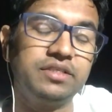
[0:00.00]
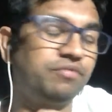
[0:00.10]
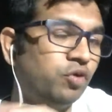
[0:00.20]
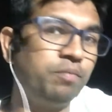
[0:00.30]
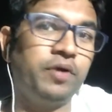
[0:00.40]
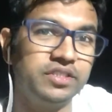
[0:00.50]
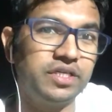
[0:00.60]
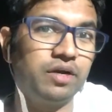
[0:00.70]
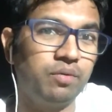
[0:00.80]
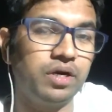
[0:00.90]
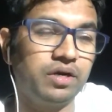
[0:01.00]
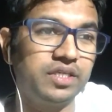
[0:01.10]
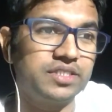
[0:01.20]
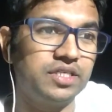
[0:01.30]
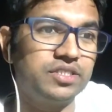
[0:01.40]
the 4 points that I want to
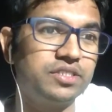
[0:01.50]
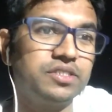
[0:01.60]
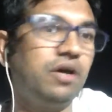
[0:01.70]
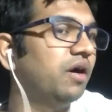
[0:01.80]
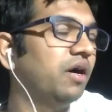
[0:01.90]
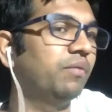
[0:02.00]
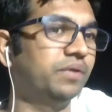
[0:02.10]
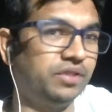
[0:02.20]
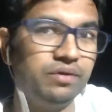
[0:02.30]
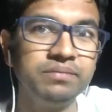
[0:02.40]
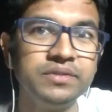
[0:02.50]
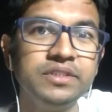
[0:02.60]
discuss with you.